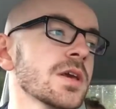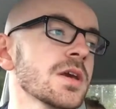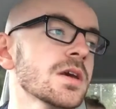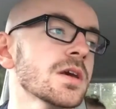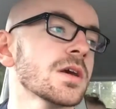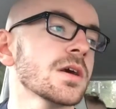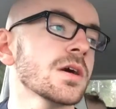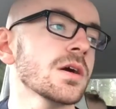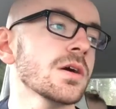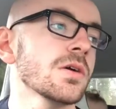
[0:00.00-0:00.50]

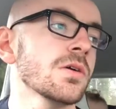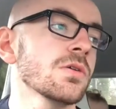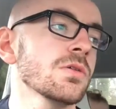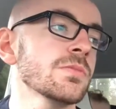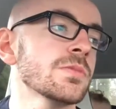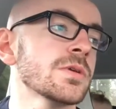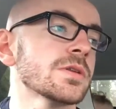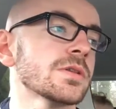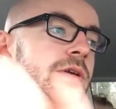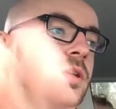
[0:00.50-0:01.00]
yeah,
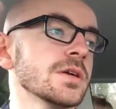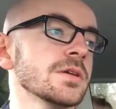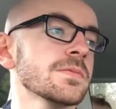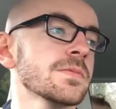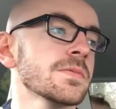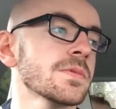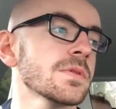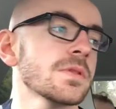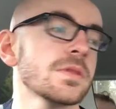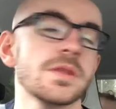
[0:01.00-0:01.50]
ultimately
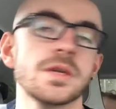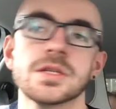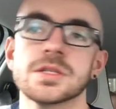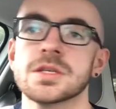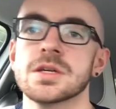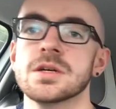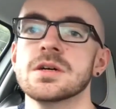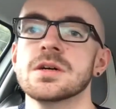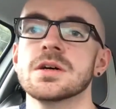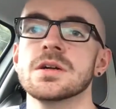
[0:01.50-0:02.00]
this
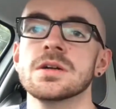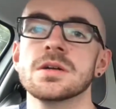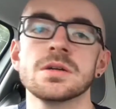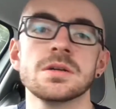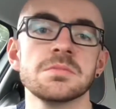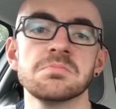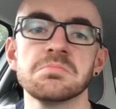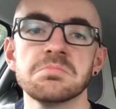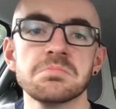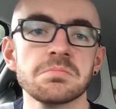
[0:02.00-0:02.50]
car
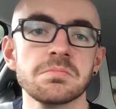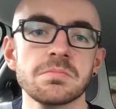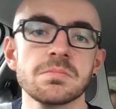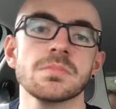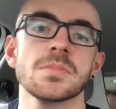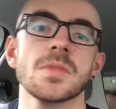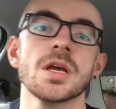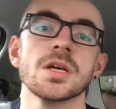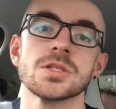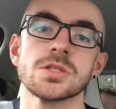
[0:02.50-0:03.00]

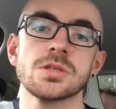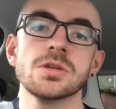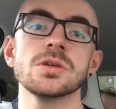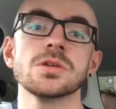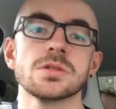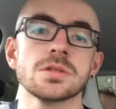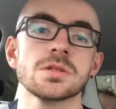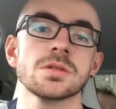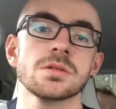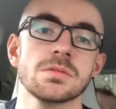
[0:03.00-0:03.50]
is
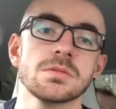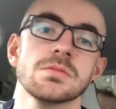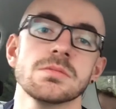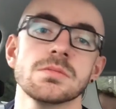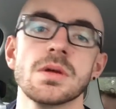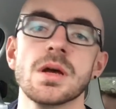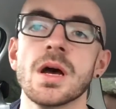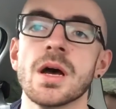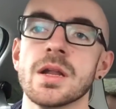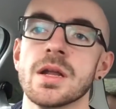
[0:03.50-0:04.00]
good
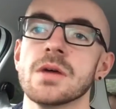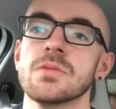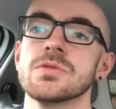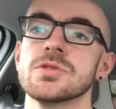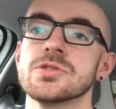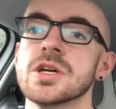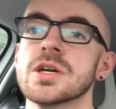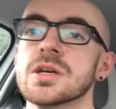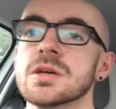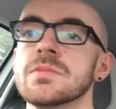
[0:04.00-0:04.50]
and I
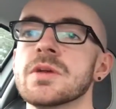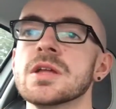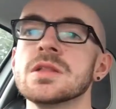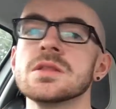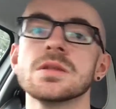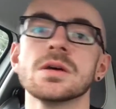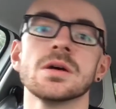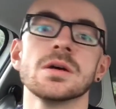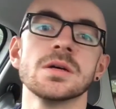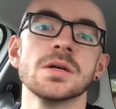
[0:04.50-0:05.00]
would
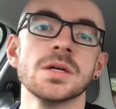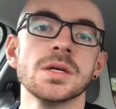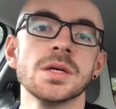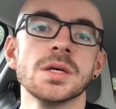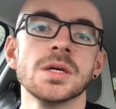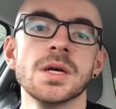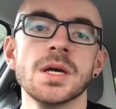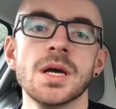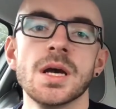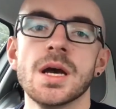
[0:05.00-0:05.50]
recommend it,
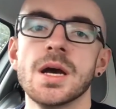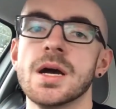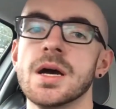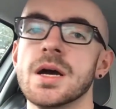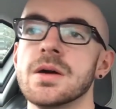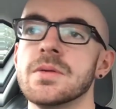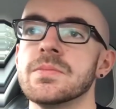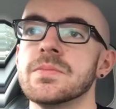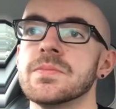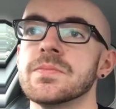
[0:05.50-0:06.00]

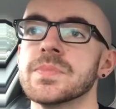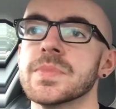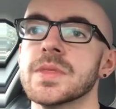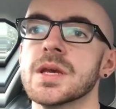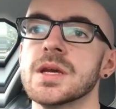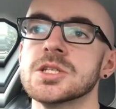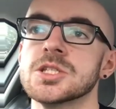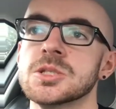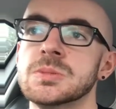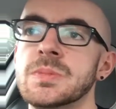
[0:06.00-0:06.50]

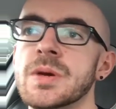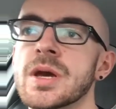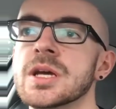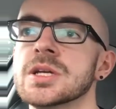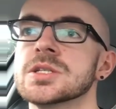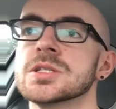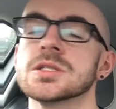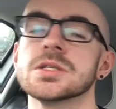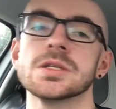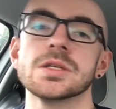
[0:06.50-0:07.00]

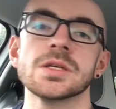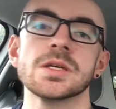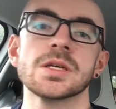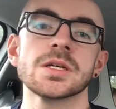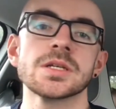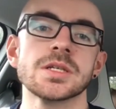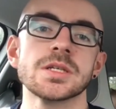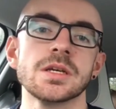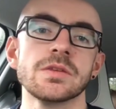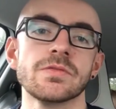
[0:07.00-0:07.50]
especially, like
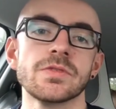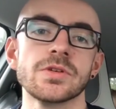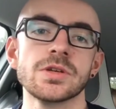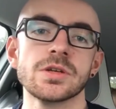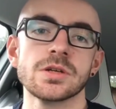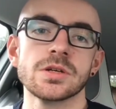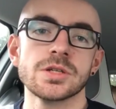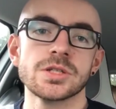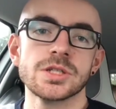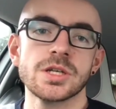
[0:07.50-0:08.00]
I say, for
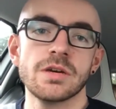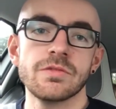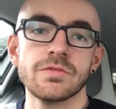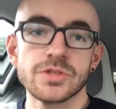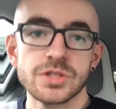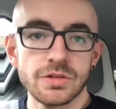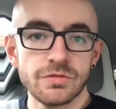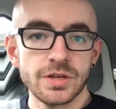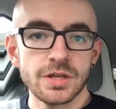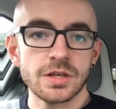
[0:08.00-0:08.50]
younger
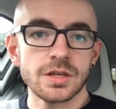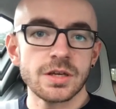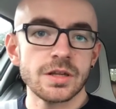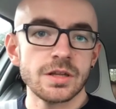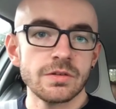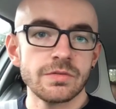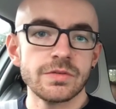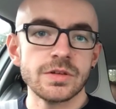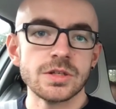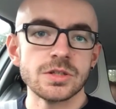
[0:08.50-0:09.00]
drivers if you can get
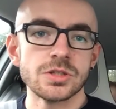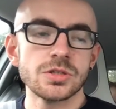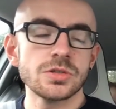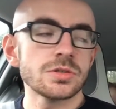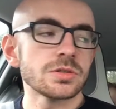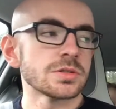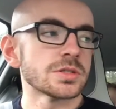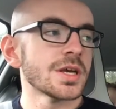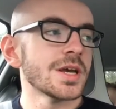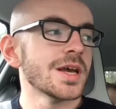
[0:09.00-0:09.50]
the free
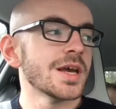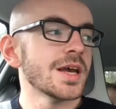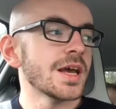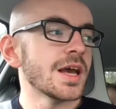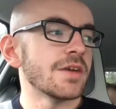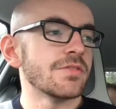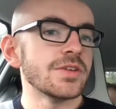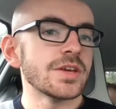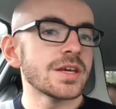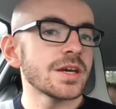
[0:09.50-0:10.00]
insurance.
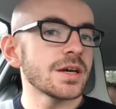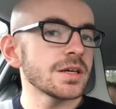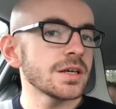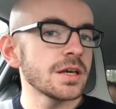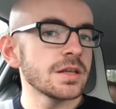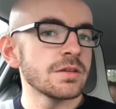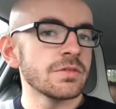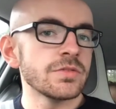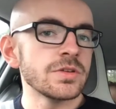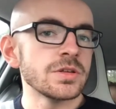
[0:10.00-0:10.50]
If you can't
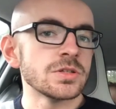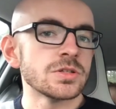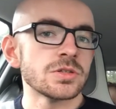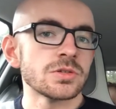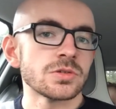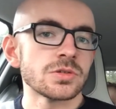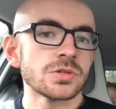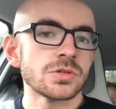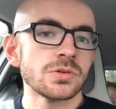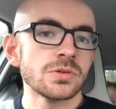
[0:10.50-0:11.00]
get the free
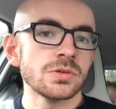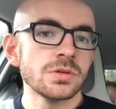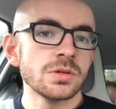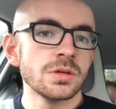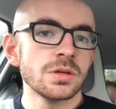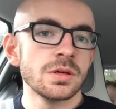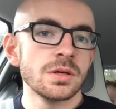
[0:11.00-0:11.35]
insurance though,